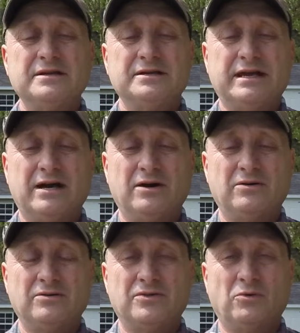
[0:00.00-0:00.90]

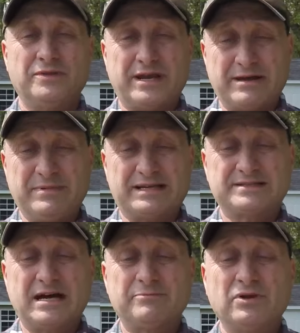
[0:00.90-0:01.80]
Now, the one that I
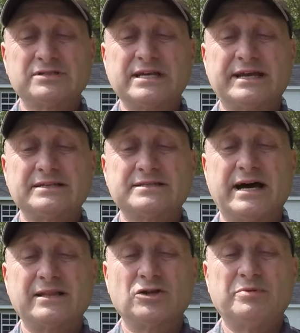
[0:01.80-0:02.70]
mixed up looks like it's
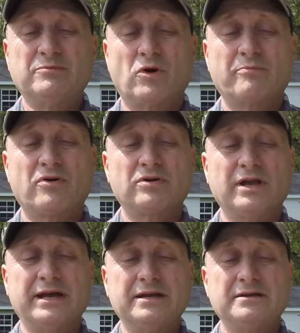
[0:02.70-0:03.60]
got a little bit more
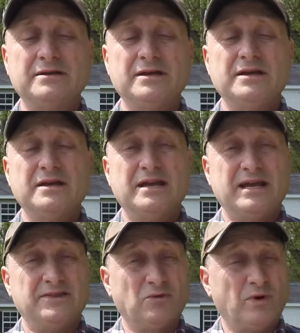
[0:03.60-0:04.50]
perlite,
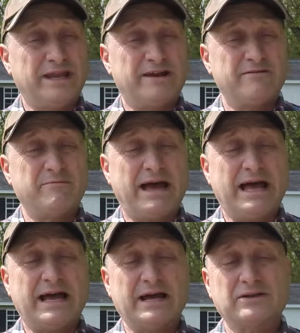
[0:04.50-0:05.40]
and the one out of the
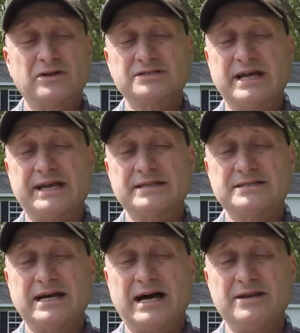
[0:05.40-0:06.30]
bag looks like it's
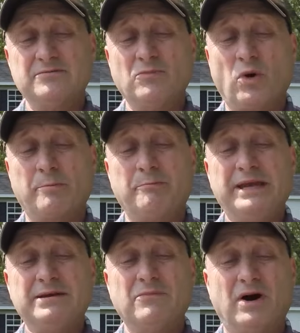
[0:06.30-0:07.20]
got more
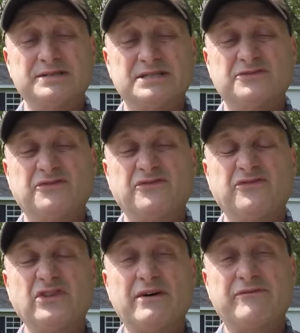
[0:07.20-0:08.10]
peat moss. It's
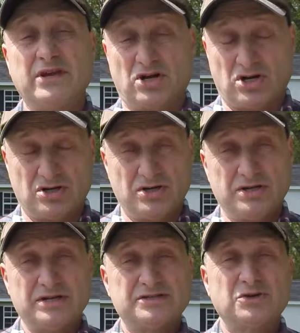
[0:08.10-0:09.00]
fluffier.
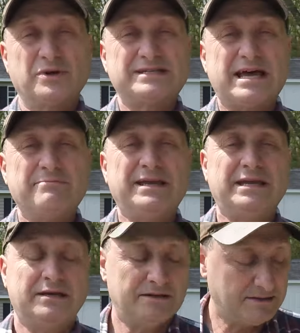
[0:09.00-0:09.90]
So what does that mean?